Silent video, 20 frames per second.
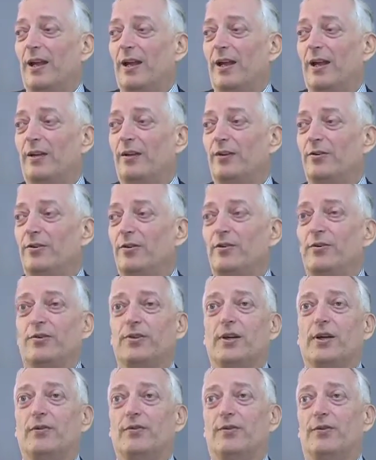In
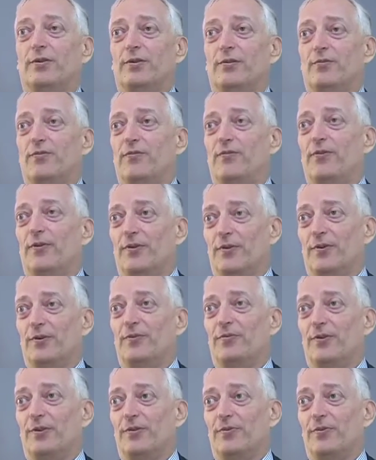2004,
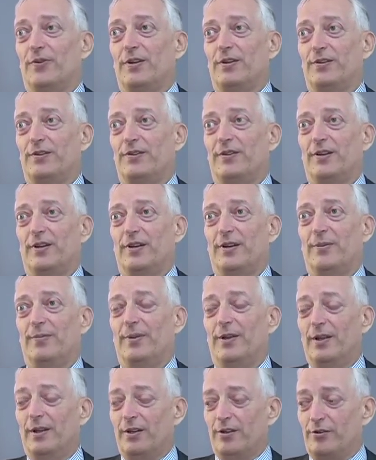for the first time,
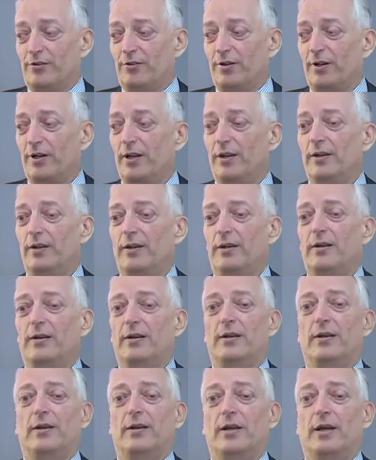China
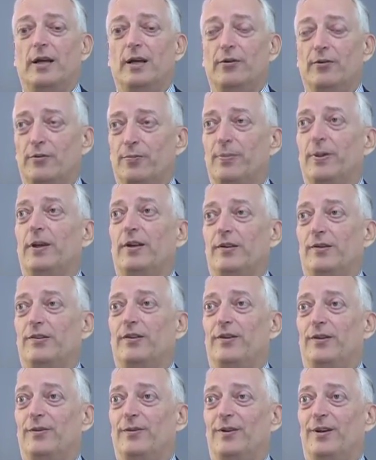outpaced
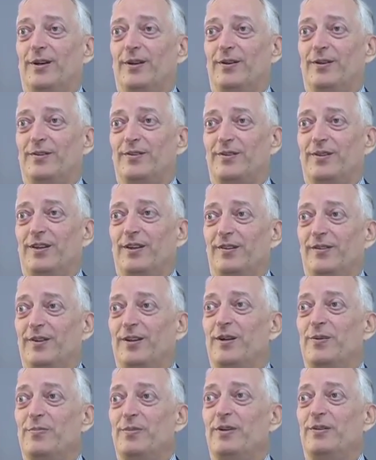the United States
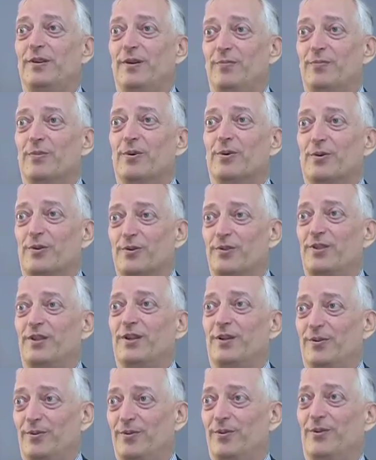and emitted more
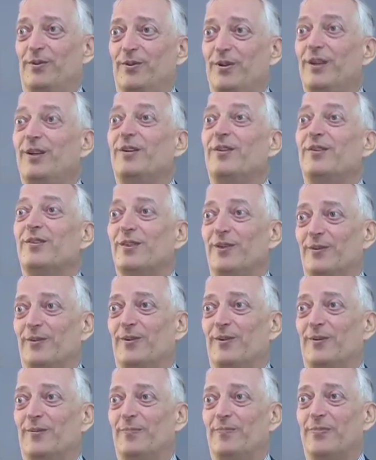CO2 in
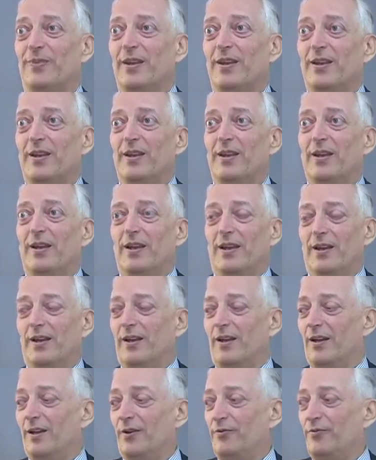total,
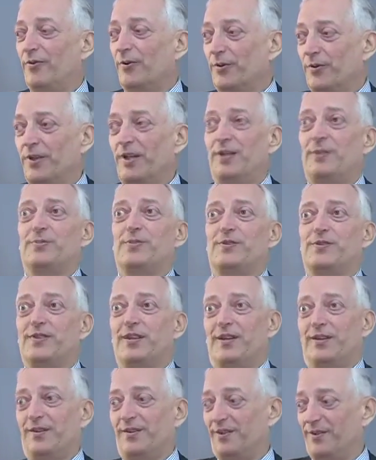
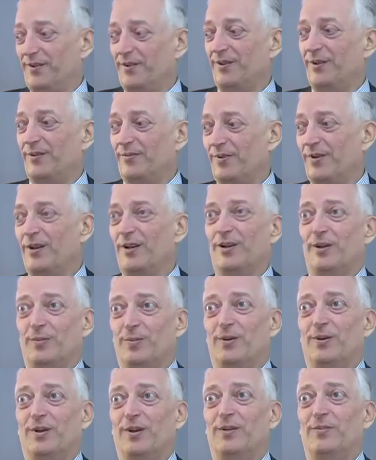14% of
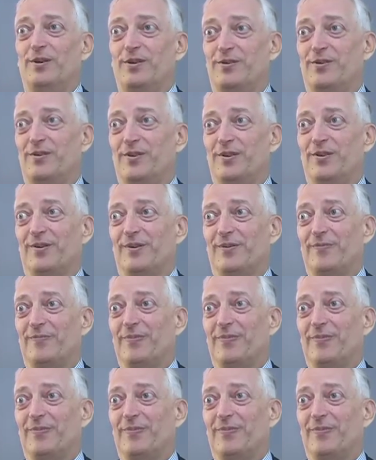global emissions.